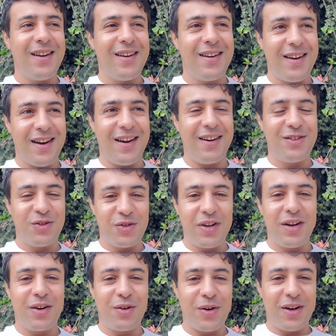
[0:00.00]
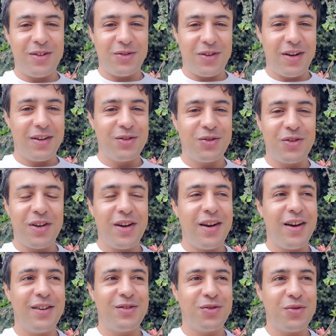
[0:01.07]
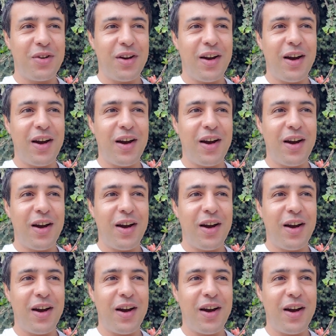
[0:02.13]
yeah, it's still crazy. It's it's